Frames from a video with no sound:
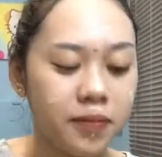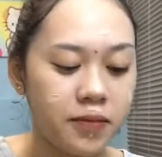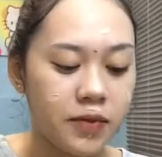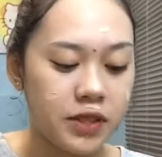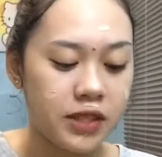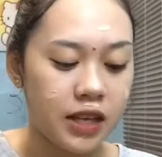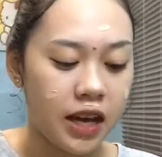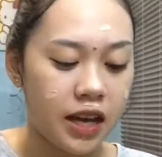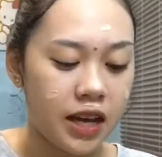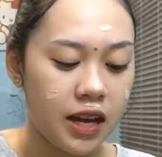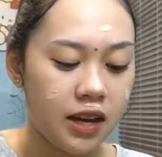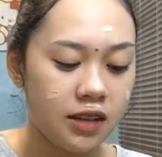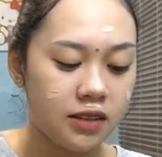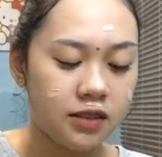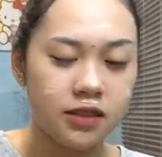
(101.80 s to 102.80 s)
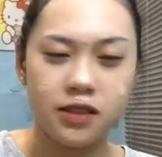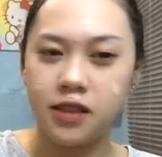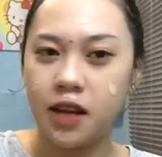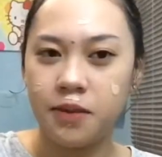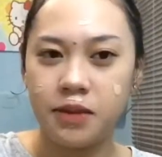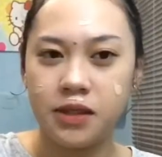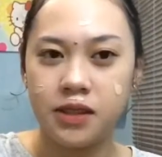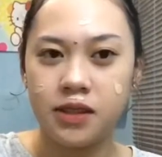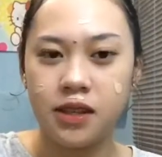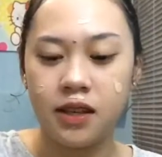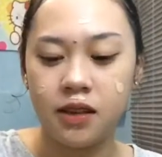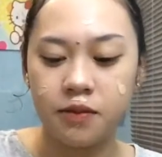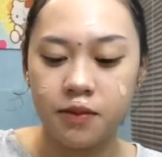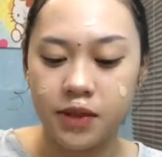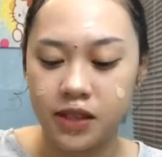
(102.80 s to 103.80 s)
Bisaya.
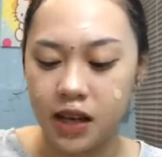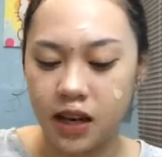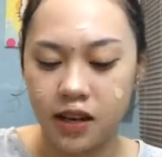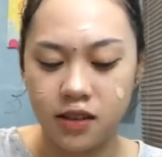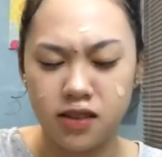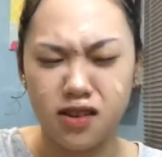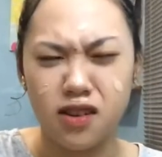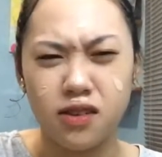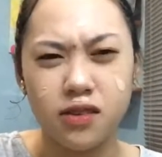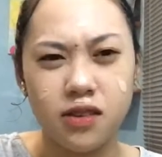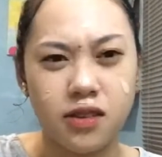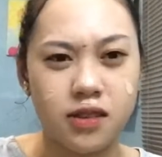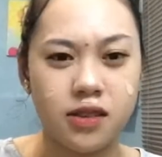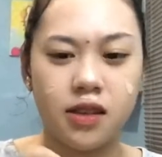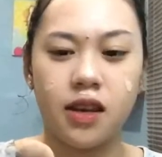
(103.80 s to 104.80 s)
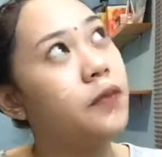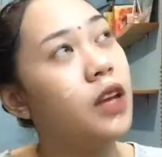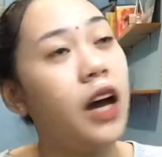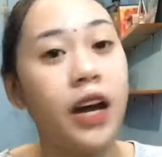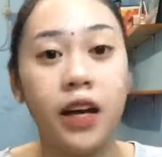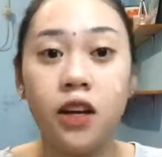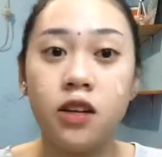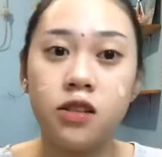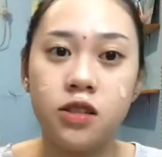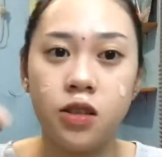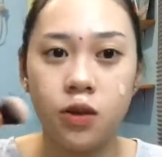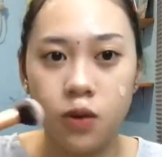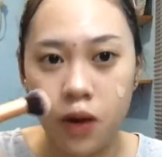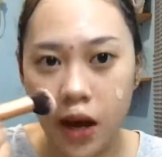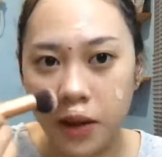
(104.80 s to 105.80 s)
Singing Bisaya songs. I can
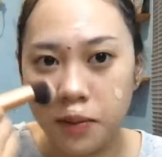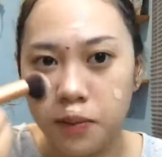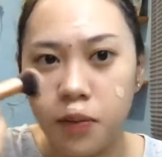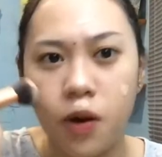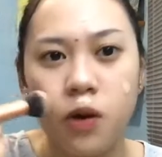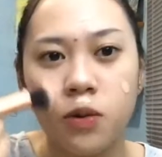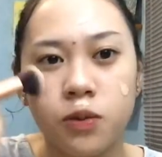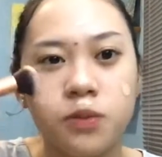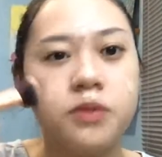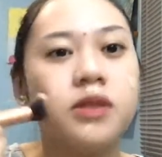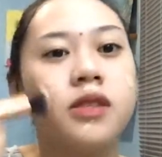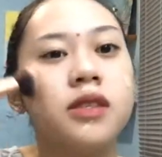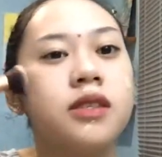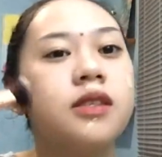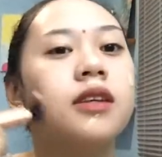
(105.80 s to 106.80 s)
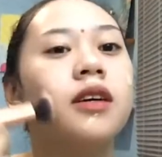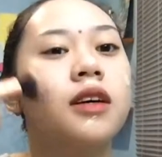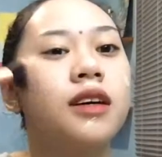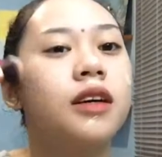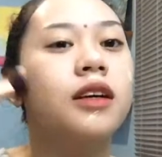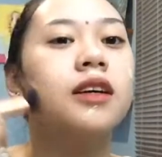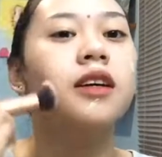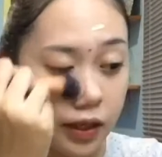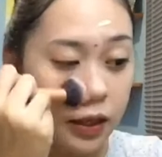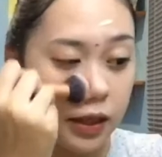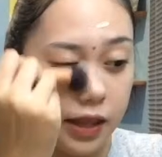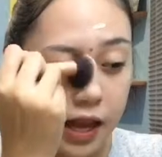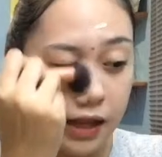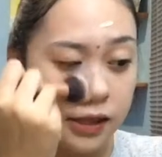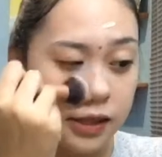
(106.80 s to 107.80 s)
also write poems.
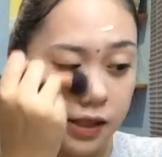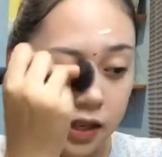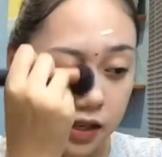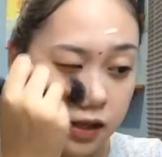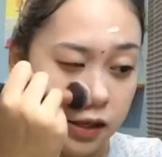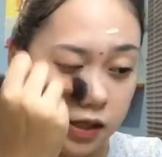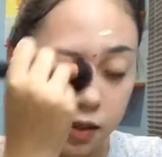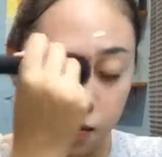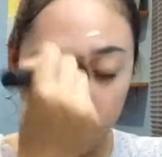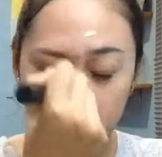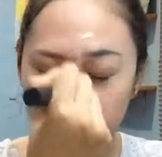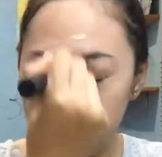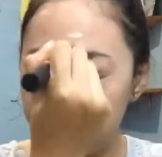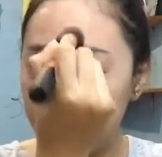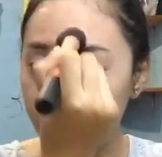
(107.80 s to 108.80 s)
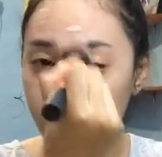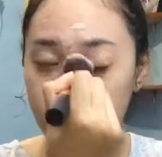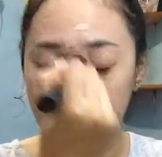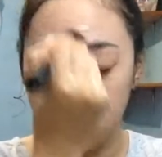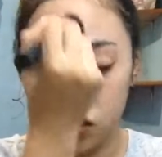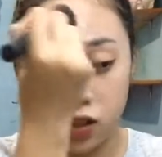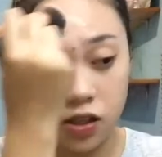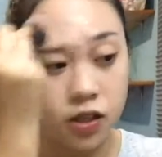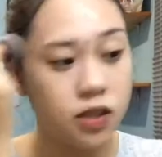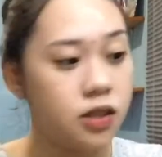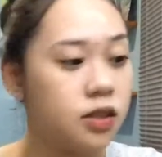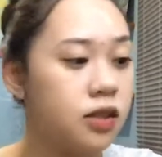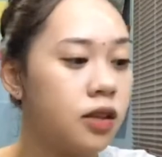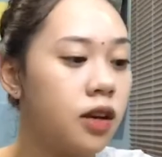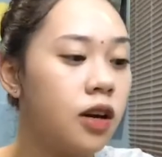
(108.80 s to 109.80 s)
Next is, my fifth question
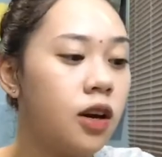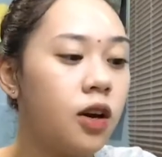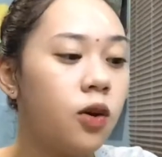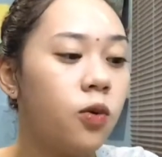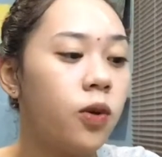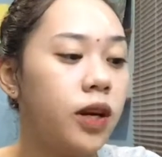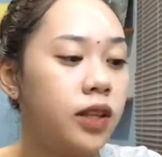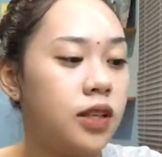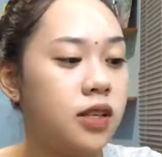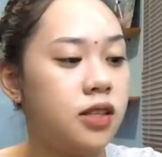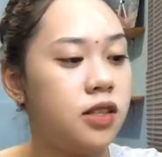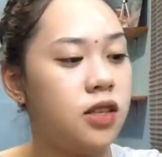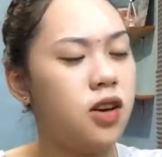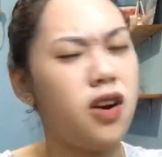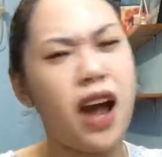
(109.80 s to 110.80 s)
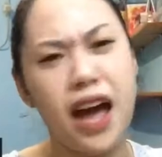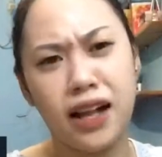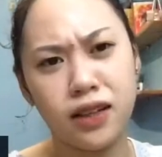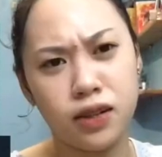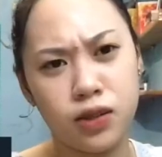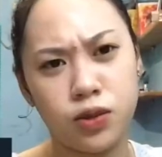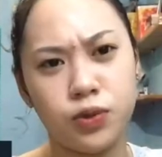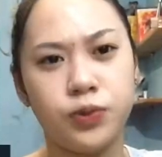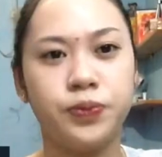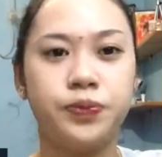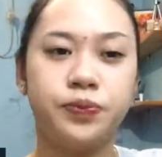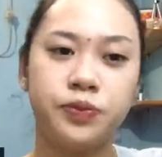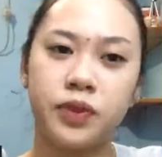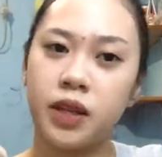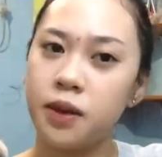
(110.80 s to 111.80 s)
is, what is your L2?
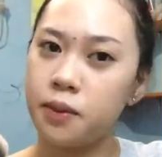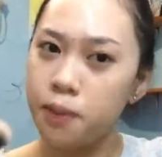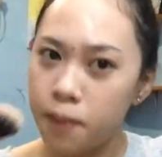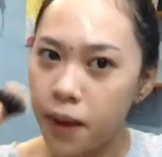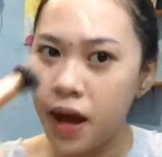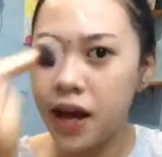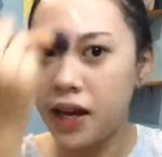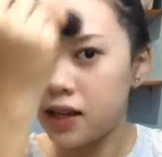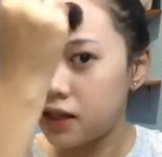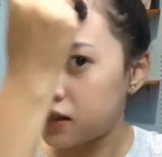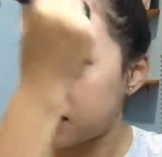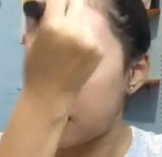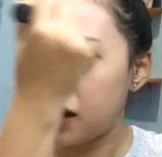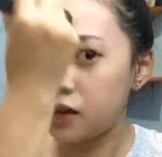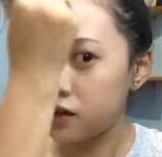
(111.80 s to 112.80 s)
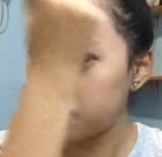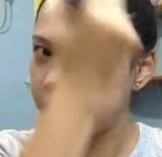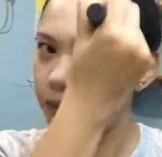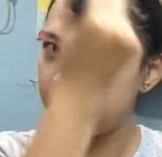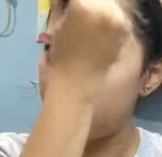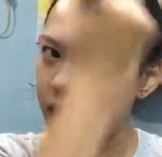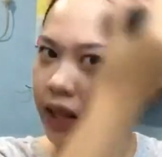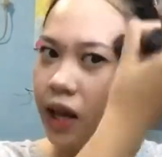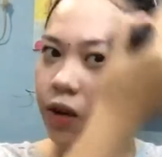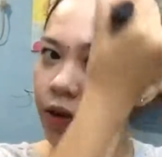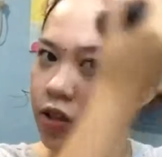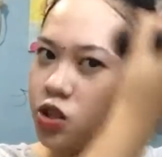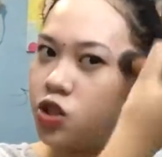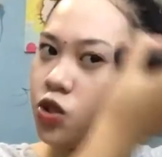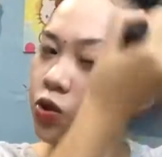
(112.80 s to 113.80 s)
My
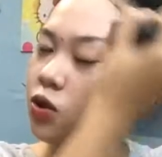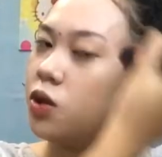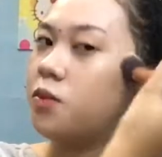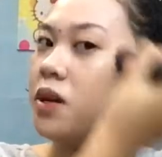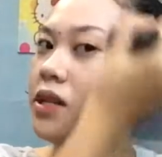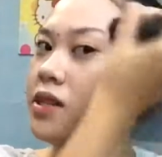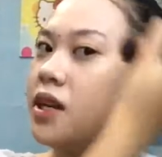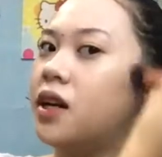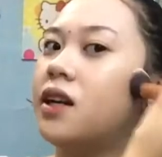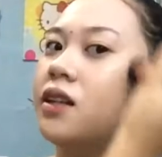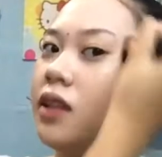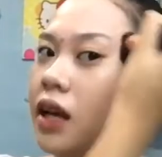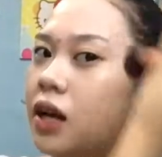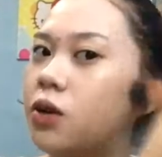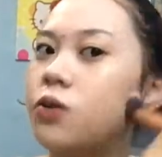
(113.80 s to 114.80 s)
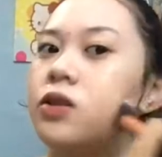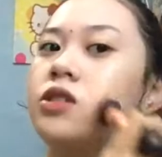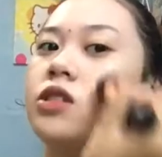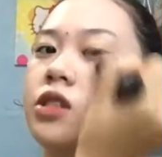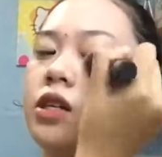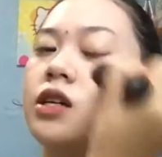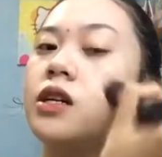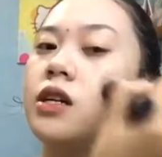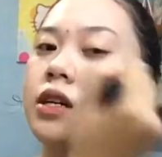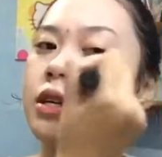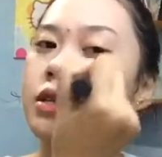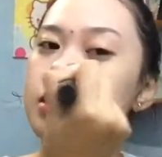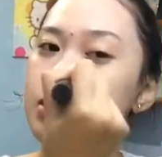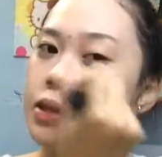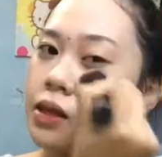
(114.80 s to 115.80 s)
language 2, or my second language,
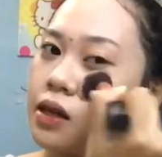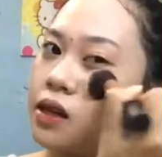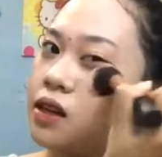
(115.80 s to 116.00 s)
is